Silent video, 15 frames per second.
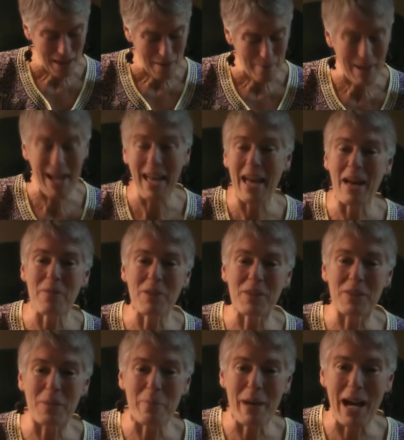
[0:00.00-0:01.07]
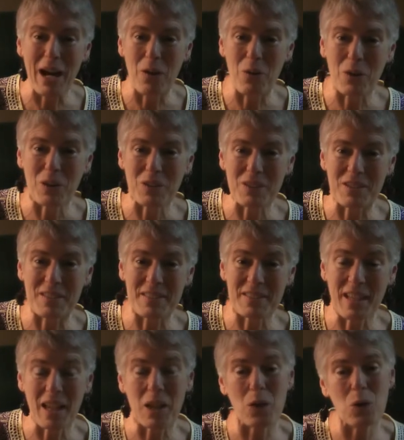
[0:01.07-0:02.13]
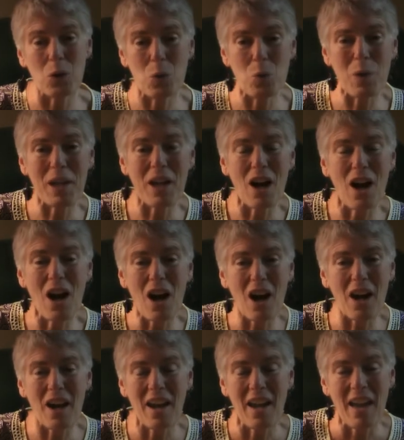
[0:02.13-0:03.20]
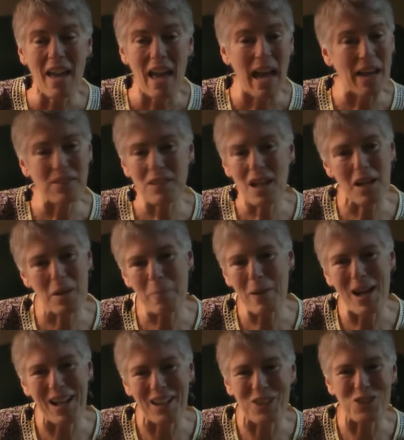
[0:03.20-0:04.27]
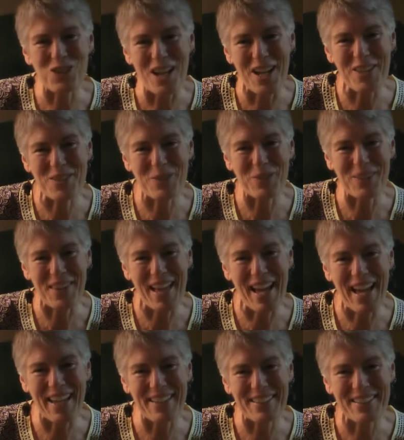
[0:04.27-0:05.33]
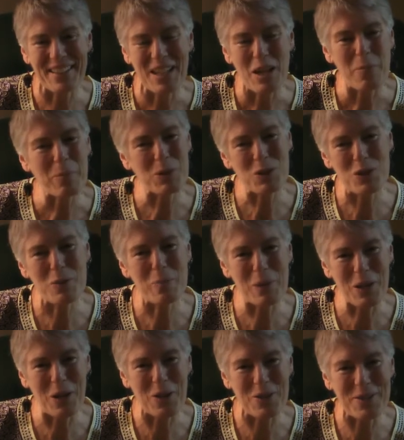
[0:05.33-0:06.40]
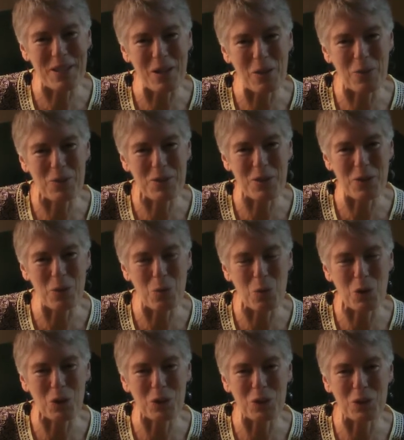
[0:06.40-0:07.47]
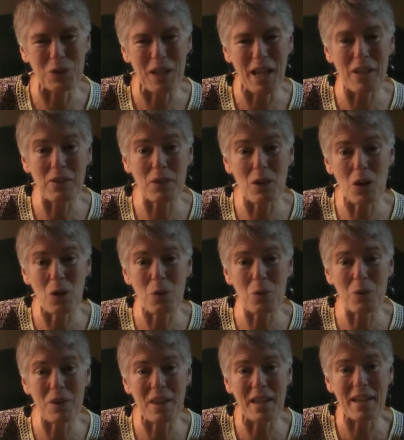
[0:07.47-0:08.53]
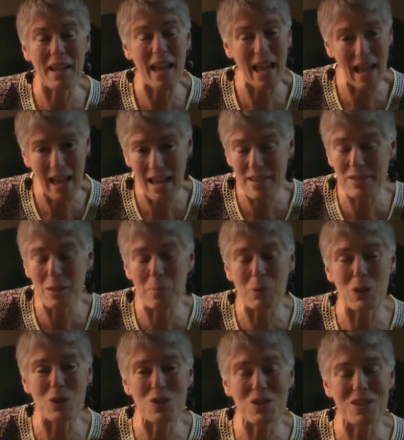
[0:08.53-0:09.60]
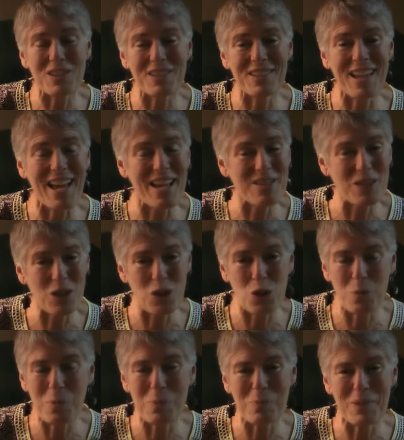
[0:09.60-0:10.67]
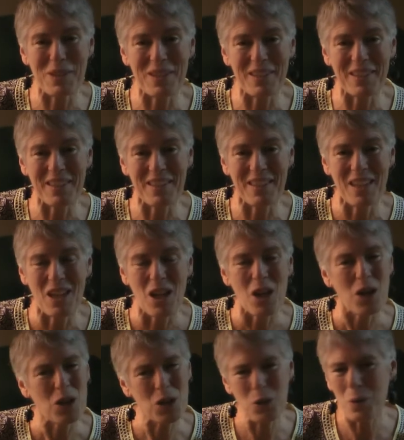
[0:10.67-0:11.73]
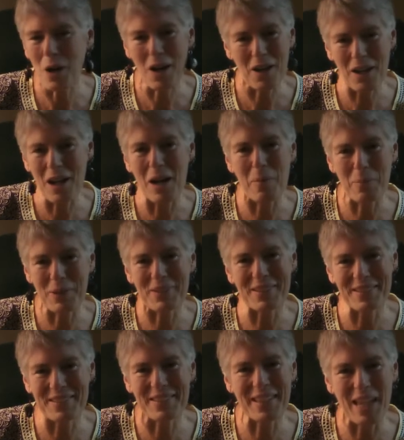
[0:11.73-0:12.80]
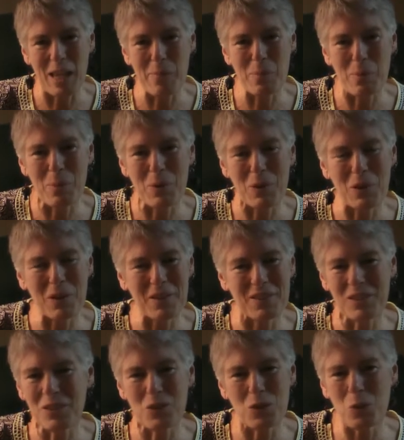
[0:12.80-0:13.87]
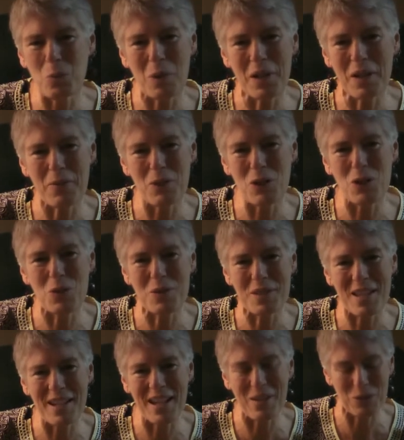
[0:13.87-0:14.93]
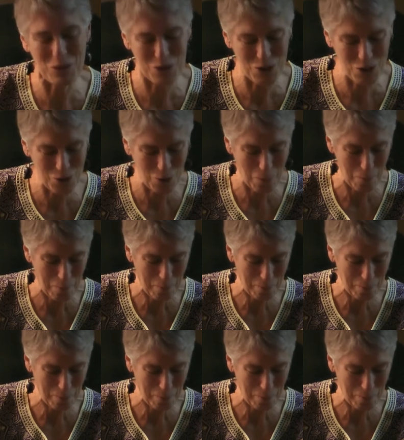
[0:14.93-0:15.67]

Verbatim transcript: by having the power to say who we are and not apologize for that, but just be ourselves in the world and know that as a person, as a human being, you are competent and capable to do whatever you set out to do.